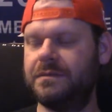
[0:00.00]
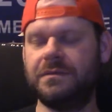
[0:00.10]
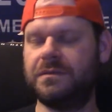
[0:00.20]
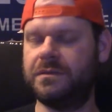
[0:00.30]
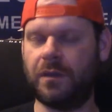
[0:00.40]

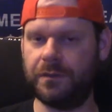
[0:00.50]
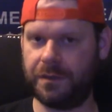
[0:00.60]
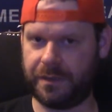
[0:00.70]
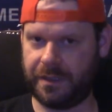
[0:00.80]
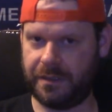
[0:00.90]
just don't
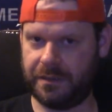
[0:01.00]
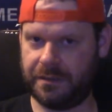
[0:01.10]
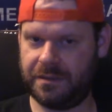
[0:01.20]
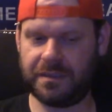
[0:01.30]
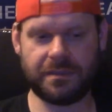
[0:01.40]
do it.
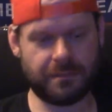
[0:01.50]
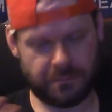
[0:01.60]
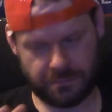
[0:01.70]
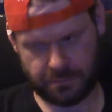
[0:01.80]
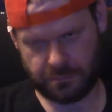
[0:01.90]
Just
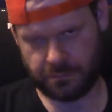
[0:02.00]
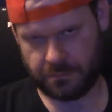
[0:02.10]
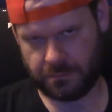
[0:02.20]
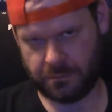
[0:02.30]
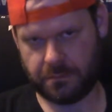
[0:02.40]

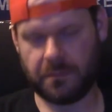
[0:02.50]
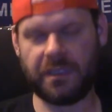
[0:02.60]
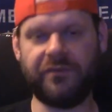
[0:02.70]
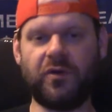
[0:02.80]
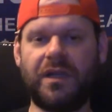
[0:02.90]

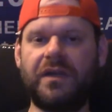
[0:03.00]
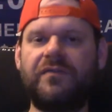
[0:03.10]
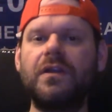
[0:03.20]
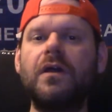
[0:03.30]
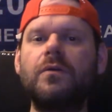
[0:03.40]
leave well
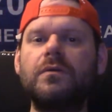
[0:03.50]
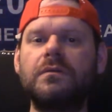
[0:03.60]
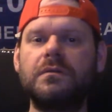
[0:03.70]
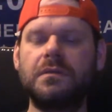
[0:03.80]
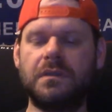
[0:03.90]
enough alone.
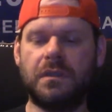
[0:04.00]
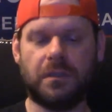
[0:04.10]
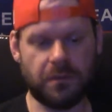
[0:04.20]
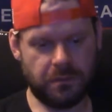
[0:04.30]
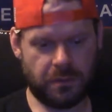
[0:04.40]

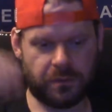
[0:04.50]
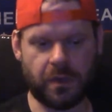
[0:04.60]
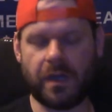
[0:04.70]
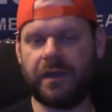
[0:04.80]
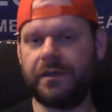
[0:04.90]

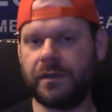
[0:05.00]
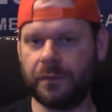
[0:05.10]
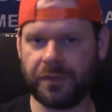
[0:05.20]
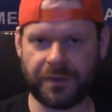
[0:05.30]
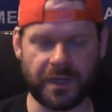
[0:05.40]
Throw out your
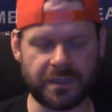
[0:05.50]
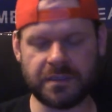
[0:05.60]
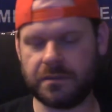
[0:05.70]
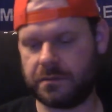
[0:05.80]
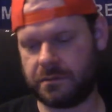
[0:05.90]
own
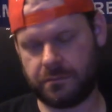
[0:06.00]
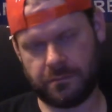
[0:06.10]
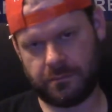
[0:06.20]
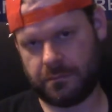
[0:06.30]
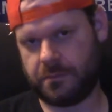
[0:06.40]
thoughts.
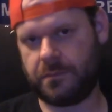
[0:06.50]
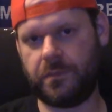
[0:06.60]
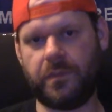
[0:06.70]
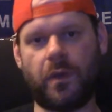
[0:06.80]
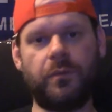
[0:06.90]

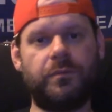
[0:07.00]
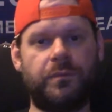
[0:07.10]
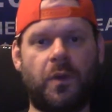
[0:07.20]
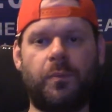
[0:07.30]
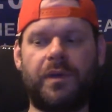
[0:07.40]

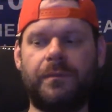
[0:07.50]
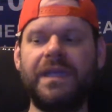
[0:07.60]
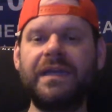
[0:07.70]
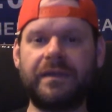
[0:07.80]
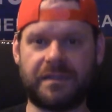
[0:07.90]
Don't bring
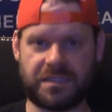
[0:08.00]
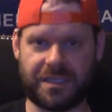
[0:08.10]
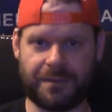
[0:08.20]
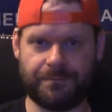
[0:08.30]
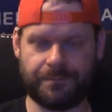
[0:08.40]
me into this
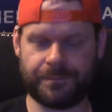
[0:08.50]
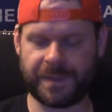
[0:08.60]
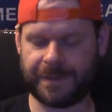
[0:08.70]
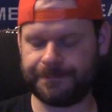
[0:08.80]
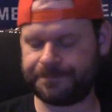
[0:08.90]
shit,
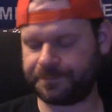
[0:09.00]
right?